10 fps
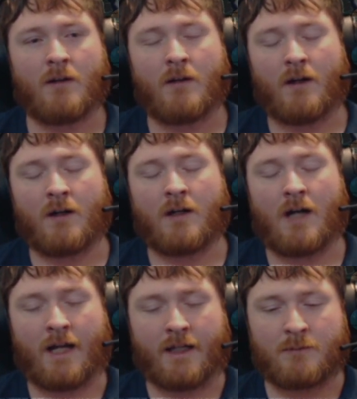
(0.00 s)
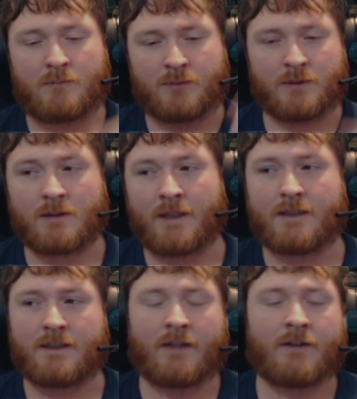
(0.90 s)
I can put the
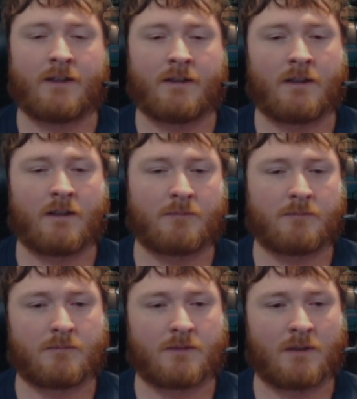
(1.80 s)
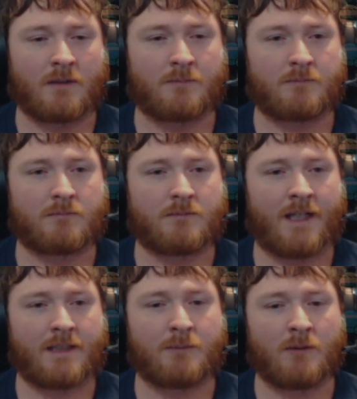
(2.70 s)
link down in the
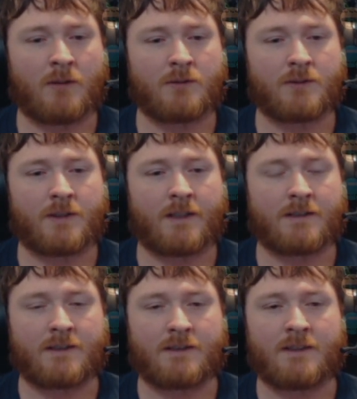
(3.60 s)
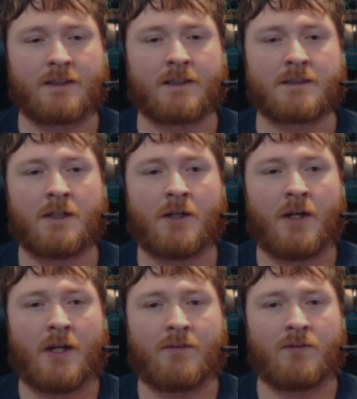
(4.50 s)
text below so you guys can see this.
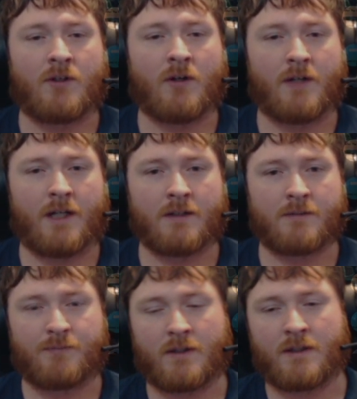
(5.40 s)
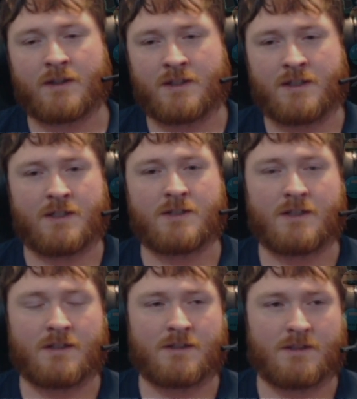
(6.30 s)
If you go here, this
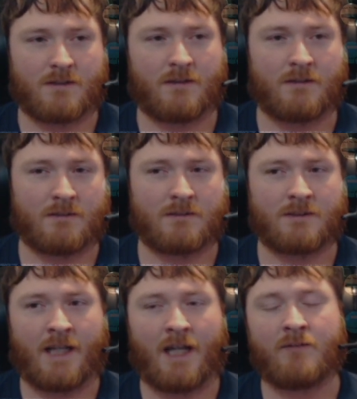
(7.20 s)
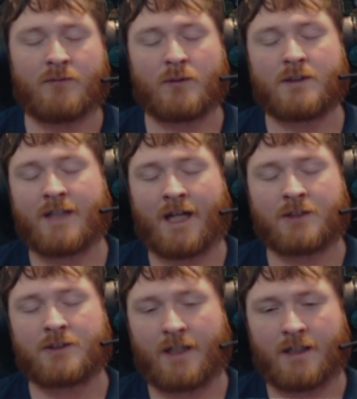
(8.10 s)
is Dave, or
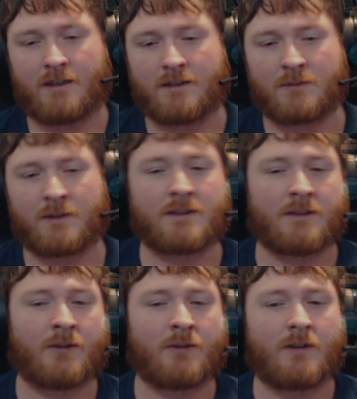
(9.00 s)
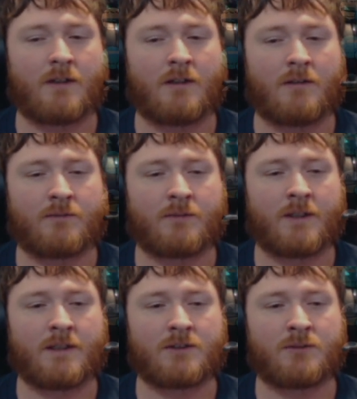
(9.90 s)
Dajnet is what he's known for
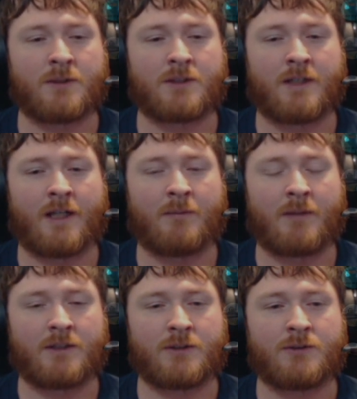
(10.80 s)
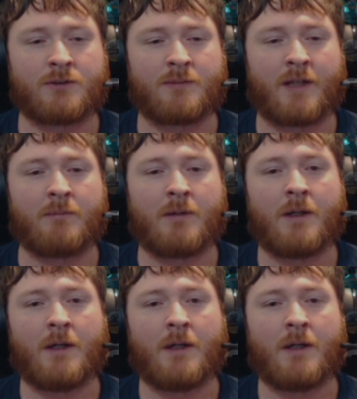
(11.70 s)
his Twitch name and his YouTube name.